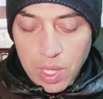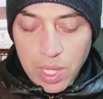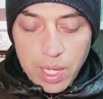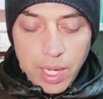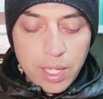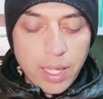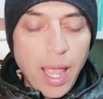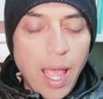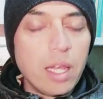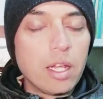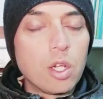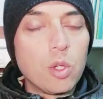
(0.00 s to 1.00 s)
It can
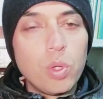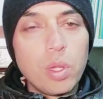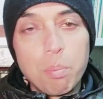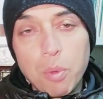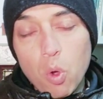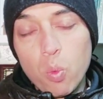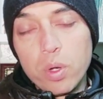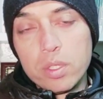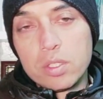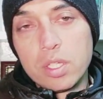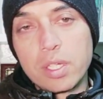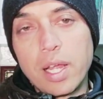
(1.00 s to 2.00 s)
include impure
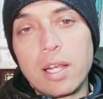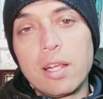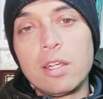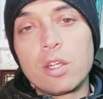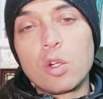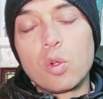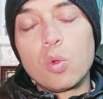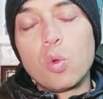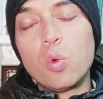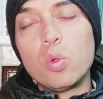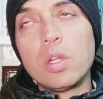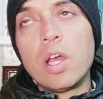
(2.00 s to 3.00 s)
words, it can
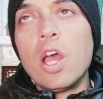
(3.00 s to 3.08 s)
include